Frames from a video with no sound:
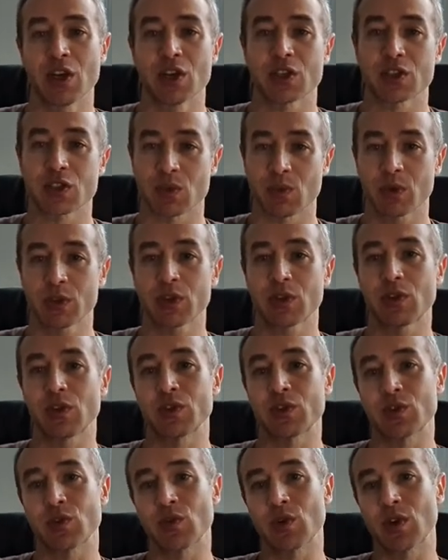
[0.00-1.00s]
So what I'll
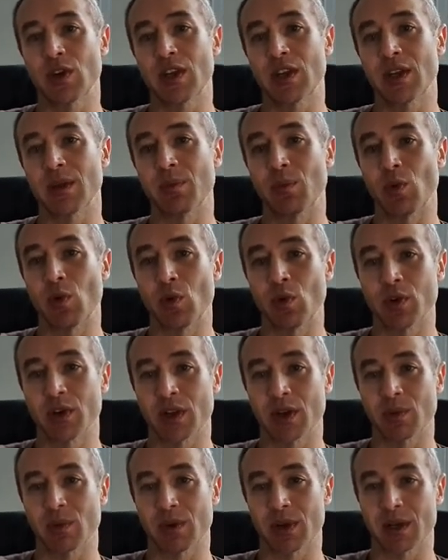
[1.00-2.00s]
do in the
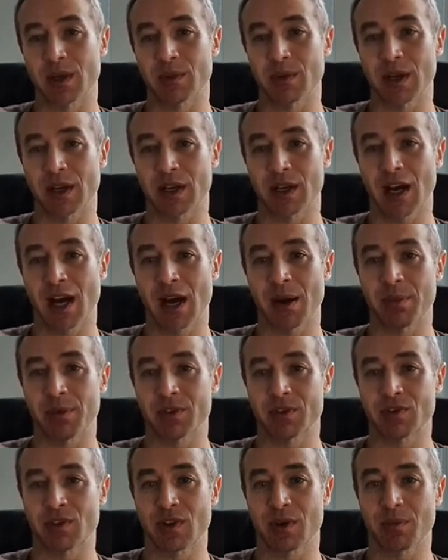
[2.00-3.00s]
morning when I wake up, I
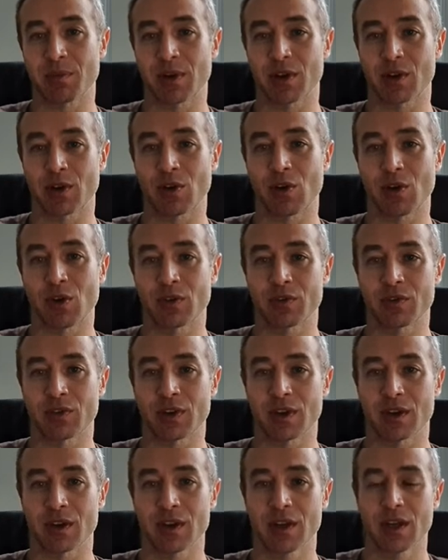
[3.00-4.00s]
drink my
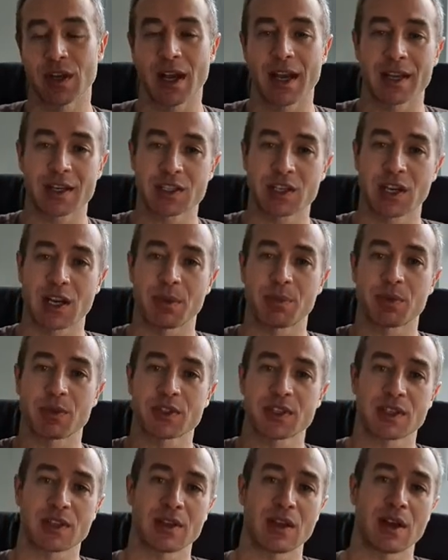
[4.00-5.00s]
coffee. Actually, I
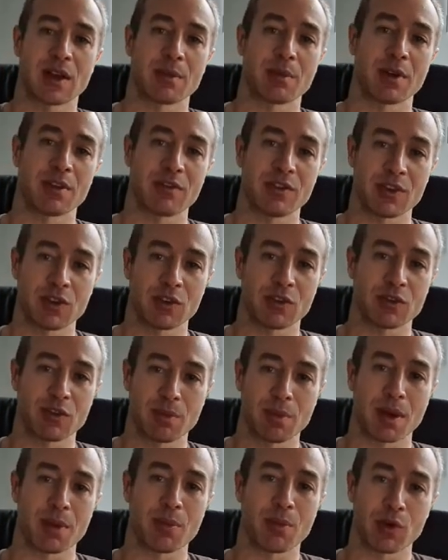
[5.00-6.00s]
posted my video for
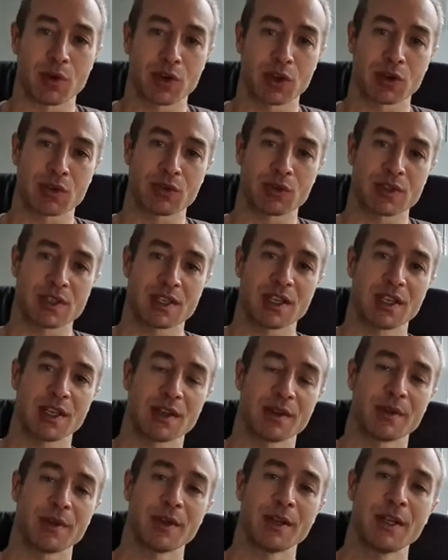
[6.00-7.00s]
my morning
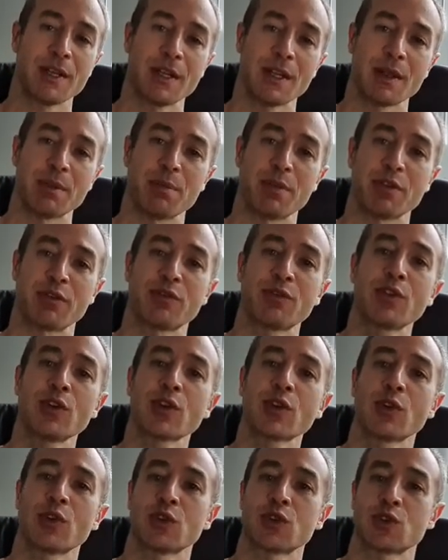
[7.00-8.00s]
routine. Before
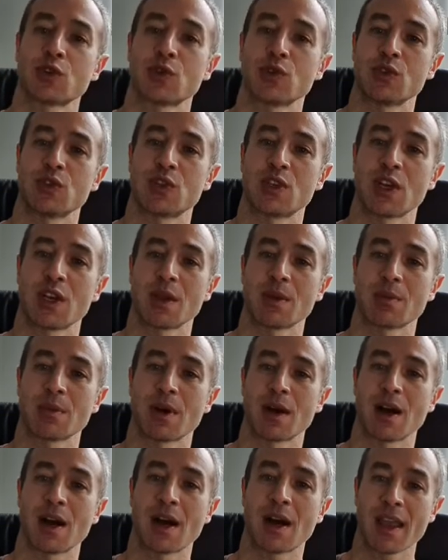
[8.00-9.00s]
going to gym,
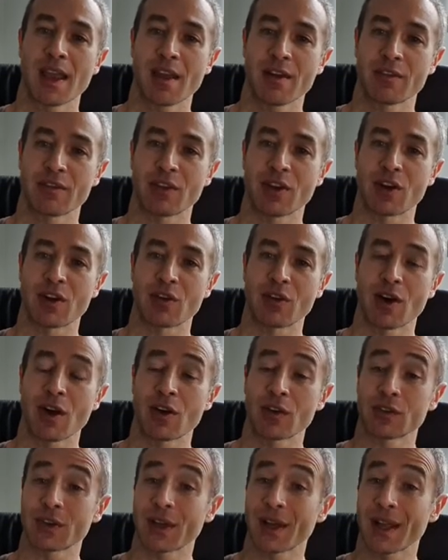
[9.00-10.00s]
I have
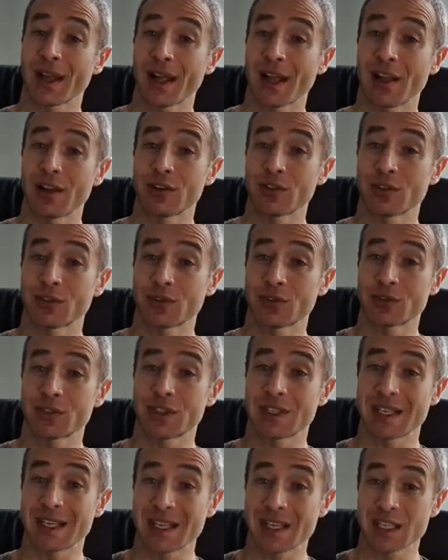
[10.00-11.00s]
around half
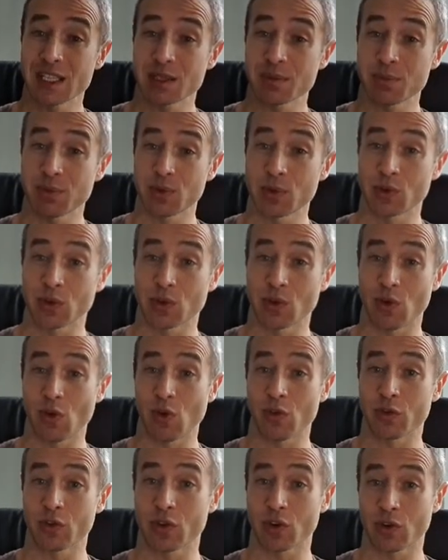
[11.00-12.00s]
teaspoon
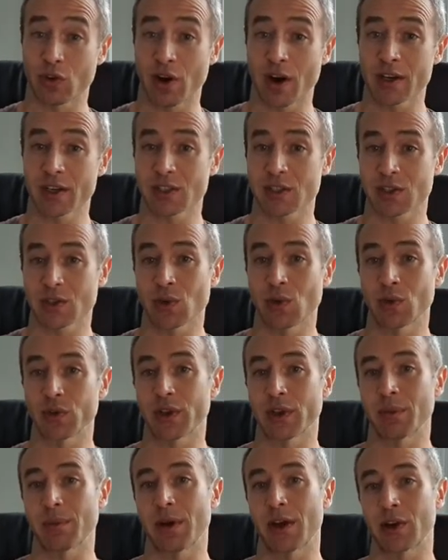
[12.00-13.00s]
of crushed salt
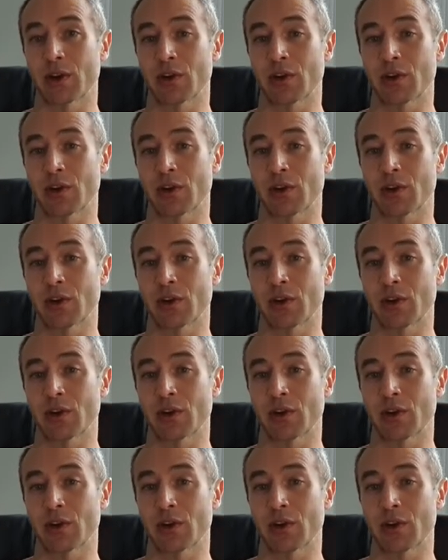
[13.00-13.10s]
in my